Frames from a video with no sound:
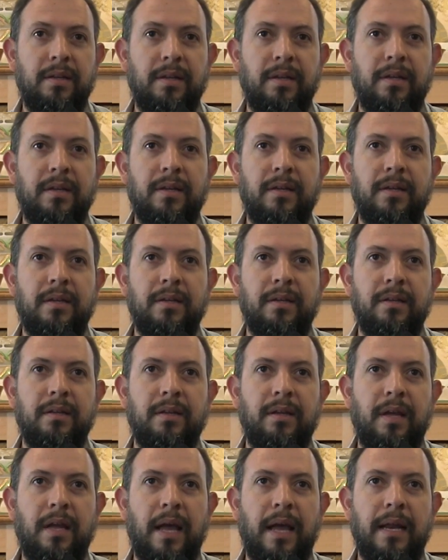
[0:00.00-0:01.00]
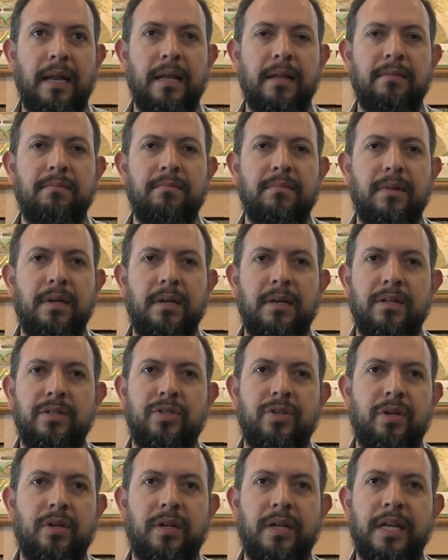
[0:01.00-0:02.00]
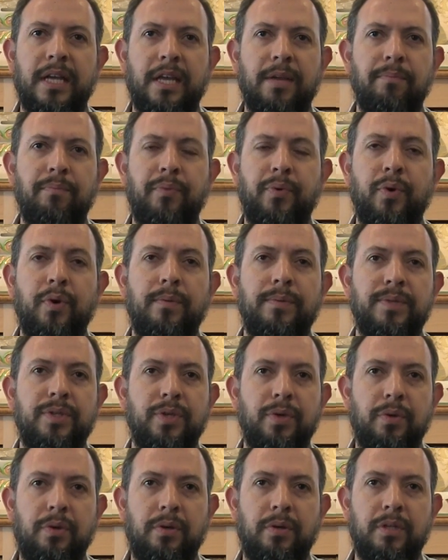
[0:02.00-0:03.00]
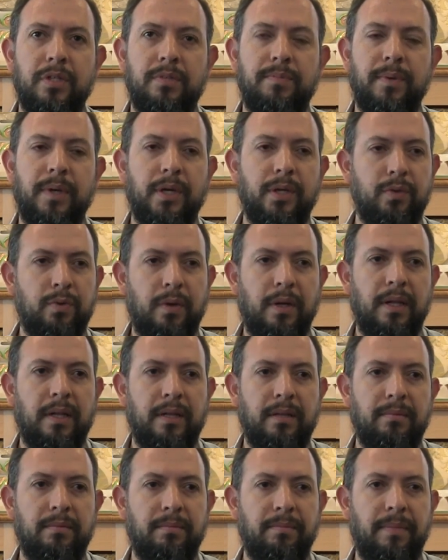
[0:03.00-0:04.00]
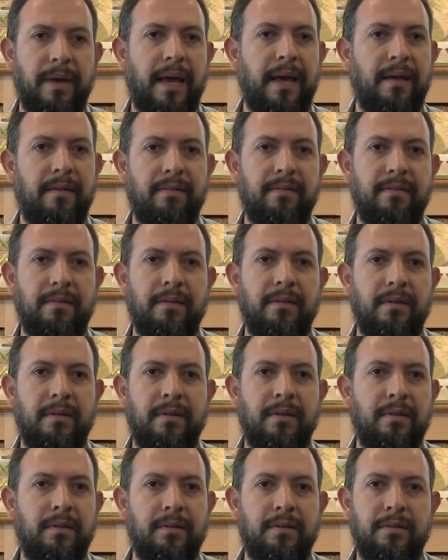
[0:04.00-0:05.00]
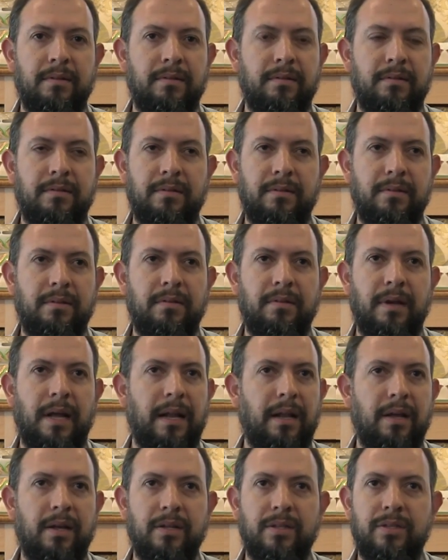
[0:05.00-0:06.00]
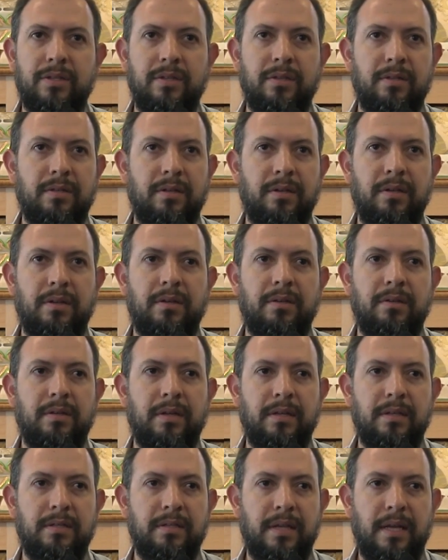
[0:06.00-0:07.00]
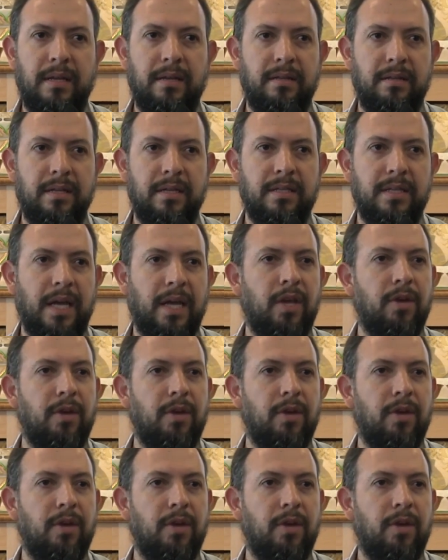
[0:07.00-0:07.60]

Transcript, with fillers: Uh, and it certainly improves your spiritual path no, a lot. No, this uh, this a uh,